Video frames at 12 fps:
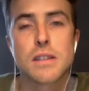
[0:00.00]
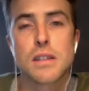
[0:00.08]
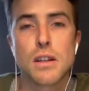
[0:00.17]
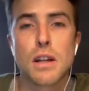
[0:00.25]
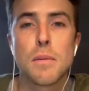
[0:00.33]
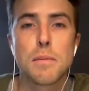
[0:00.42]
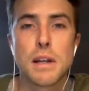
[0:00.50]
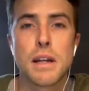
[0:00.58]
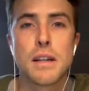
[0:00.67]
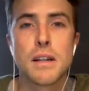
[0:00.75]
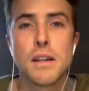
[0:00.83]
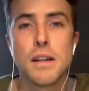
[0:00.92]
the top
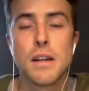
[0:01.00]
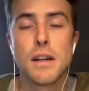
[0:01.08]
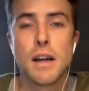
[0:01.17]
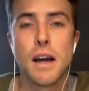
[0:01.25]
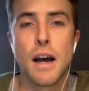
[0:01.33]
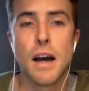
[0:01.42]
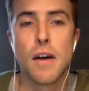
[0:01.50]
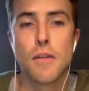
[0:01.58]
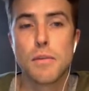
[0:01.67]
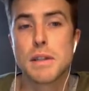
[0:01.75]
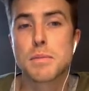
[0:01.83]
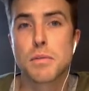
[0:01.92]
10 of
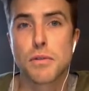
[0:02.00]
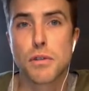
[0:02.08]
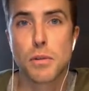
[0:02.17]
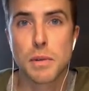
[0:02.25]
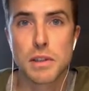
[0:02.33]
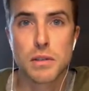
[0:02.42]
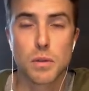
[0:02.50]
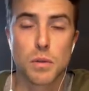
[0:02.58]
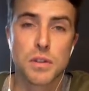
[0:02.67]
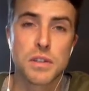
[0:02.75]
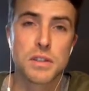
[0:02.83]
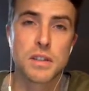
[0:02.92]
best performing
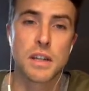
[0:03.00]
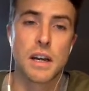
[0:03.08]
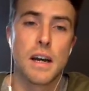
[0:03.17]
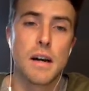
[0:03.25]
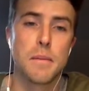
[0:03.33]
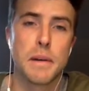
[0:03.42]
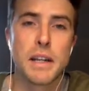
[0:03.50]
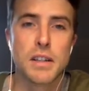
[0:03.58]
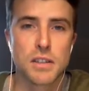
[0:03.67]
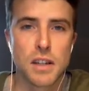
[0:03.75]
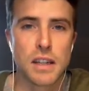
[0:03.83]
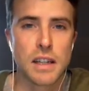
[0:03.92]
stores in the
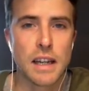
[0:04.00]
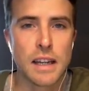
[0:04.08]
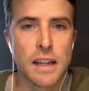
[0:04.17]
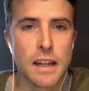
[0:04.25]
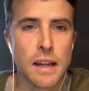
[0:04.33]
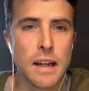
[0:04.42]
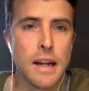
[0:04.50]
study they did.